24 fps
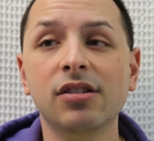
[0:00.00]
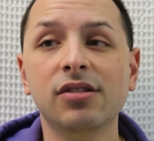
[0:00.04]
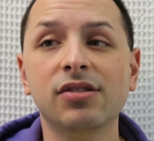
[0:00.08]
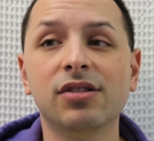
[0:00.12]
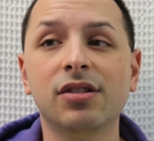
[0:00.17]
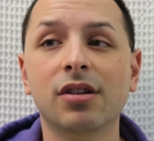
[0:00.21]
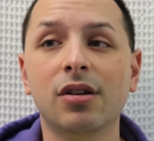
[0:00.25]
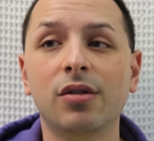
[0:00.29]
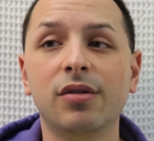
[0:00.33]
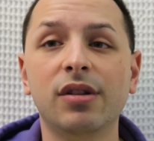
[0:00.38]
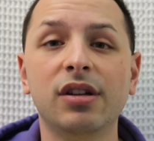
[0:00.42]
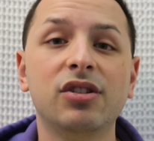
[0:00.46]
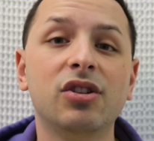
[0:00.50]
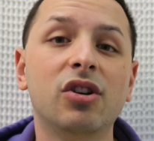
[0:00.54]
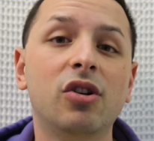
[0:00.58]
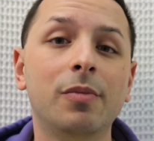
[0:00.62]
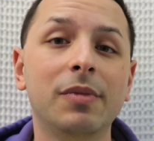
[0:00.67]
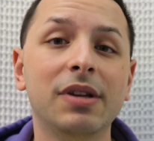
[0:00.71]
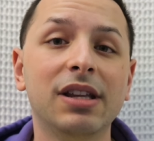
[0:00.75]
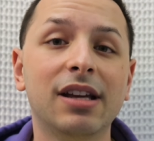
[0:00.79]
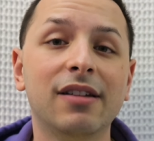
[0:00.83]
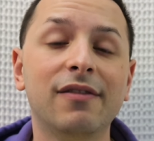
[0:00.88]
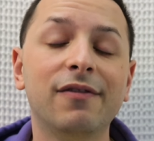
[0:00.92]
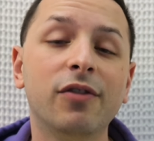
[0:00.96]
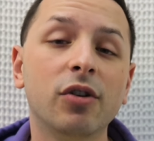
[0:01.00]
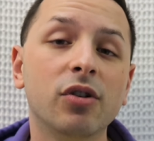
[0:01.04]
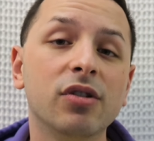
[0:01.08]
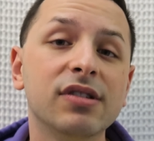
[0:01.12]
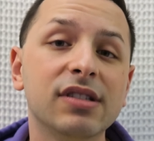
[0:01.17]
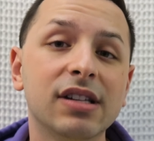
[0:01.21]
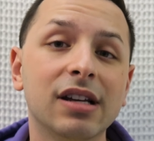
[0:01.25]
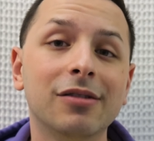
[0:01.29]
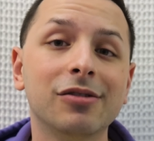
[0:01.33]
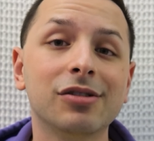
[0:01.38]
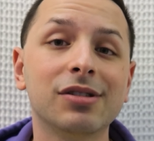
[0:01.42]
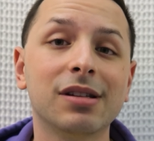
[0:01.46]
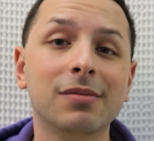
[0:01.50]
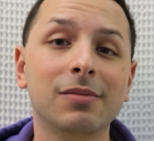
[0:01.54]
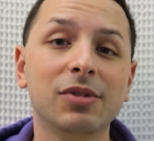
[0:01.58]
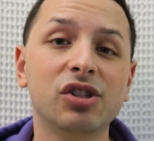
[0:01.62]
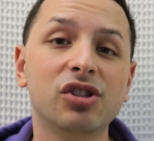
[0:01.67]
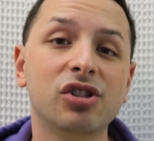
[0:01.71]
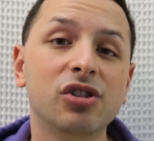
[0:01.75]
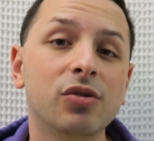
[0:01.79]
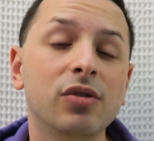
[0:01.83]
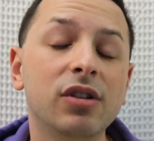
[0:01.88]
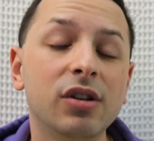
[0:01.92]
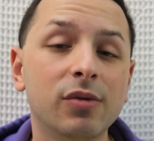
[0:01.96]
So they told me that first I was going
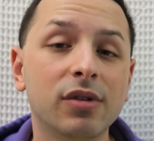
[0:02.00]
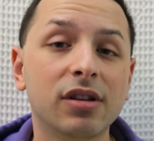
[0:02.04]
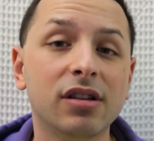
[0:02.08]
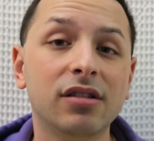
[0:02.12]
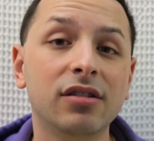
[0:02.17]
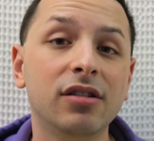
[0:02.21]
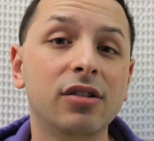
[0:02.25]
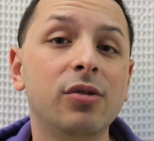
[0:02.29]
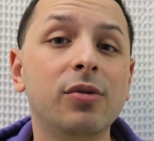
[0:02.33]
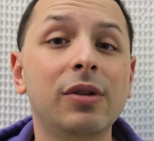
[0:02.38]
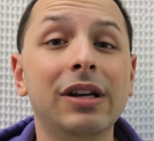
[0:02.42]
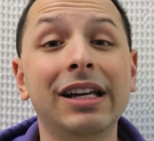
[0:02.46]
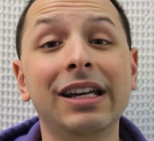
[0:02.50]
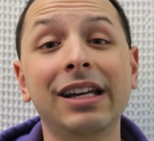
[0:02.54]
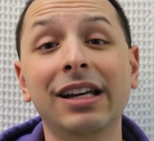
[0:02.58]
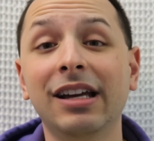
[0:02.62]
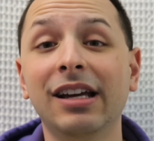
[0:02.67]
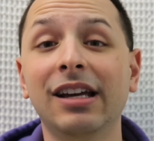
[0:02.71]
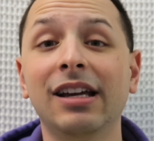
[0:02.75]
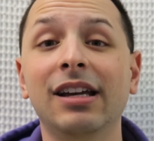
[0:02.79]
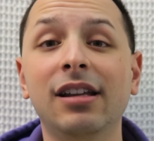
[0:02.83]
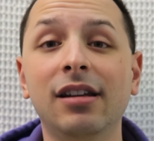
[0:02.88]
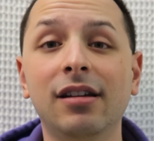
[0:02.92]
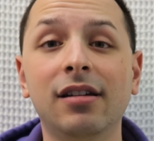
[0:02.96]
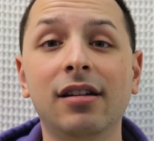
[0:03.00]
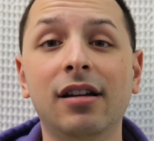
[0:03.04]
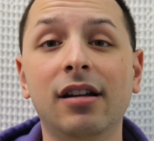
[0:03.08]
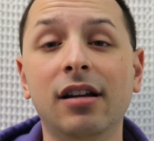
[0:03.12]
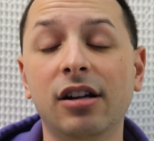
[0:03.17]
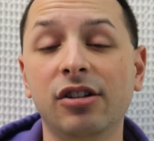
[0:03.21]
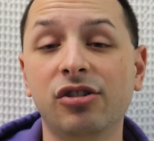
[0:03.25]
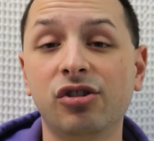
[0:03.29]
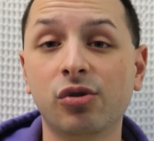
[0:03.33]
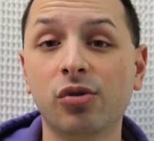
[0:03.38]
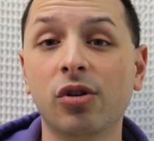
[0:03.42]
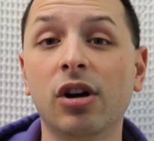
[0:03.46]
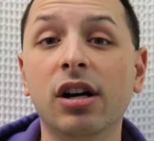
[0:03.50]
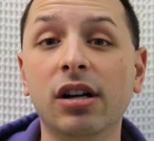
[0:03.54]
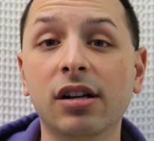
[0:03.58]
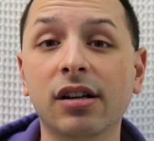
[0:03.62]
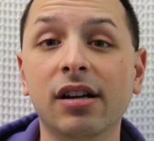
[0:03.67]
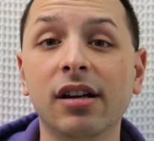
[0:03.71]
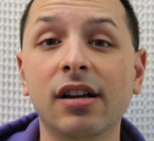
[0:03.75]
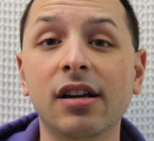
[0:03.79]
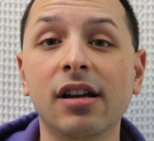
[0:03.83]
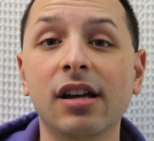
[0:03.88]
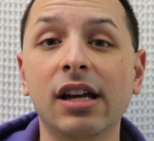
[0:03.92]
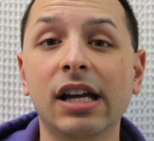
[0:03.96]
to be shooting with Louis in a
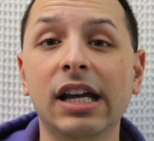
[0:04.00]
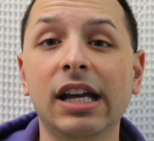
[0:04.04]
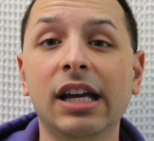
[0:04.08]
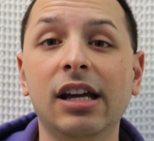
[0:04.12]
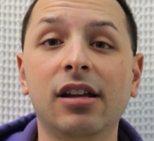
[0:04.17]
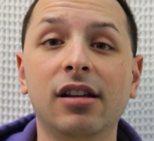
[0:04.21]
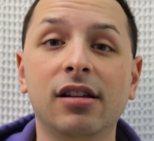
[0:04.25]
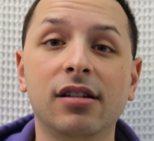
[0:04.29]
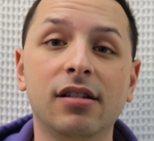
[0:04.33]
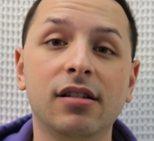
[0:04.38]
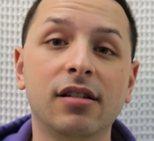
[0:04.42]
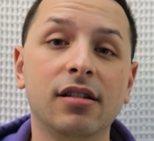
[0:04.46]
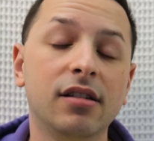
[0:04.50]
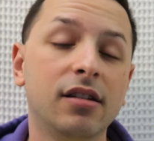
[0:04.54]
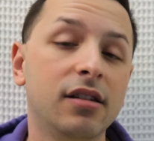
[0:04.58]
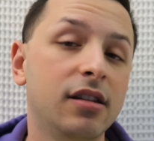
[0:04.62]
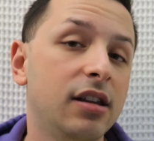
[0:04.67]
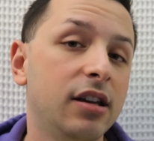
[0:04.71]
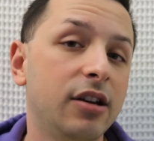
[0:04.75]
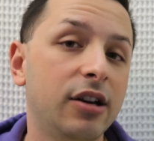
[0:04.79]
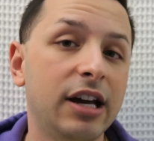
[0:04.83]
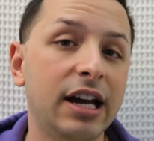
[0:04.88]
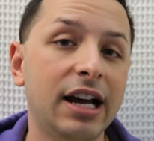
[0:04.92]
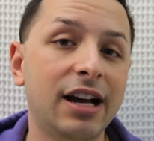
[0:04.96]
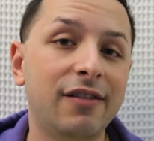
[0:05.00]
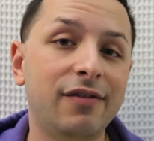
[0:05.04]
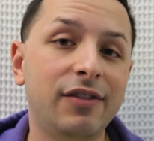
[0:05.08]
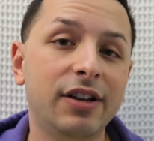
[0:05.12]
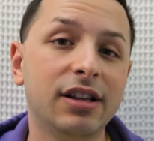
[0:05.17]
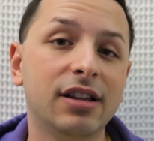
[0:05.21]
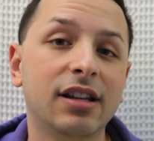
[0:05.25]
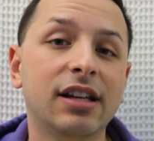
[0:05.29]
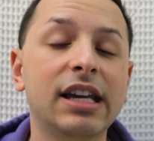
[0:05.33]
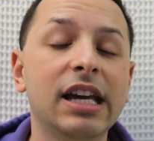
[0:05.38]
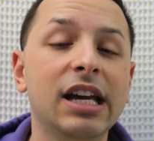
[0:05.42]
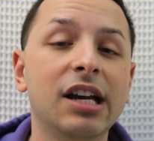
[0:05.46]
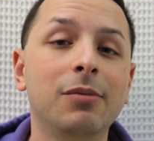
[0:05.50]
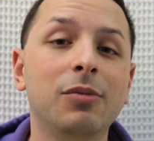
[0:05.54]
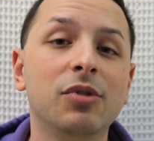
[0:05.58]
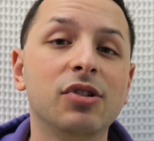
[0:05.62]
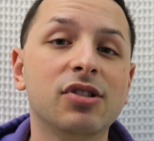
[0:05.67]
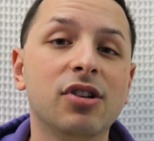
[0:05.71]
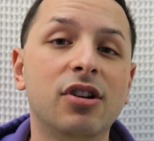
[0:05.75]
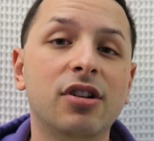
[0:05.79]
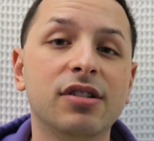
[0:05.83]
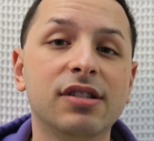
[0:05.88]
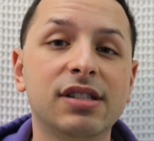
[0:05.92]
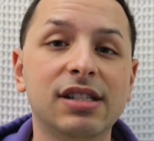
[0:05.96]
truck and they have like the
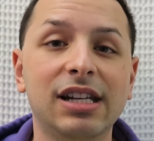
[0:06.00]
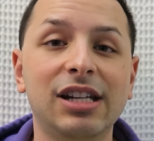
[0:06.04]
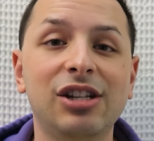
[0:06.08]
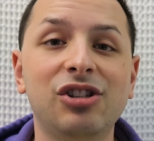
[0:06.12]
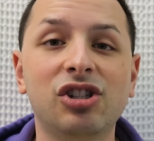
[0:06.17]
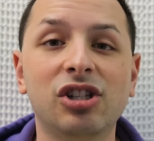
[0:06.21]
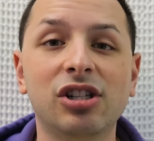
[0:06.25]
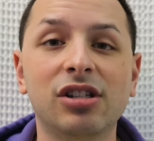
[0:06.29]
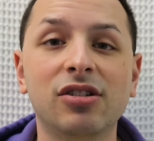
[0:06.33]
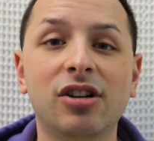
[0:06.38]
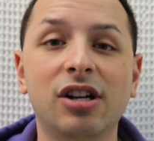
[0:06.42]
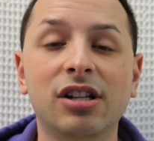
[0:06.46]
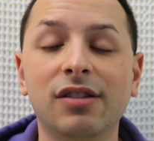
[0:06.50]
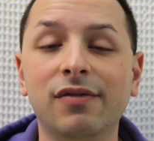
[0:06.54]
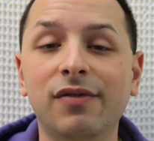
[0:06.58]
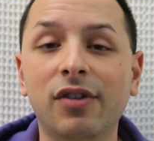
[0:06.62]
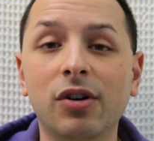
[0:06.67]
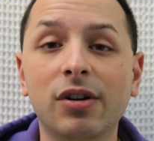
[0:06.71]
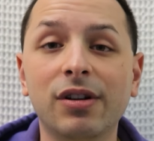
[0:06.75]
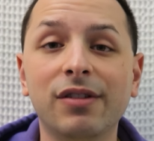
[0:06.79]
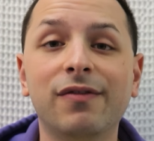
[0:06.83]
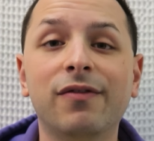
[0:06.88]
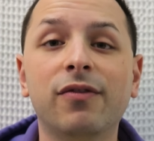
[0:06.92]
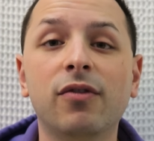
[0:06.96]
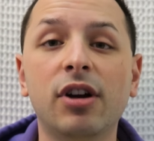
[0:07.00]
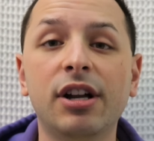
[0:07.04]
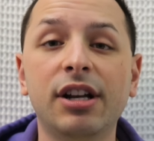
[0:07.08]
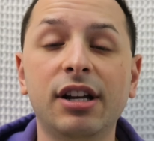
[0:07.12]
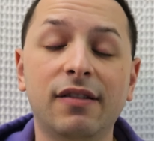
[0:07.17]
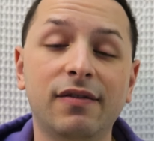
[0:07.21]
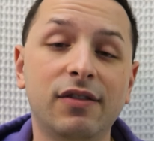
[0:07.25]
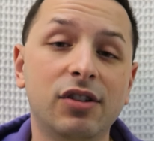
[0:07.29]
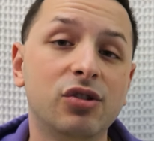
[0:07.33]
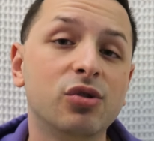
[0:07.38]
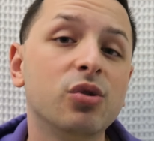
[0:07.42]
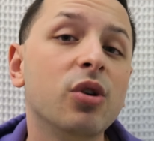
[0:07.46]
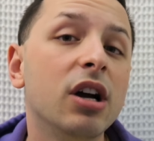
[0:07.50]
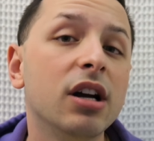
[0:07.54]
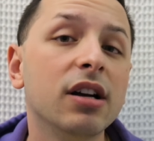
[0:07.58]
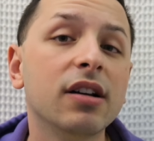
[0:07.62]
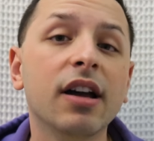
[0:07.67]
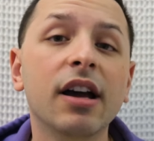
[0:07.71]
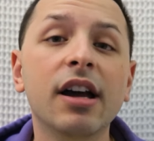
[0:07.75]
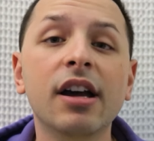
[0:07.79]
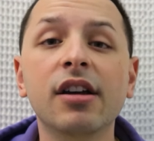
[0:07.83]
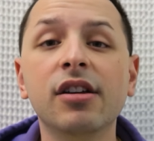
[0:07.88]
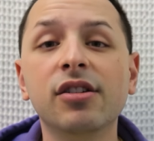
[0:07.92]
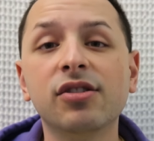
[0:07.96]
cameras all stationed on the very front of the
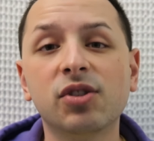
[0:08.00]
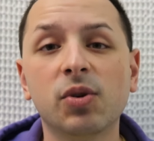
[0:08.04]
truck.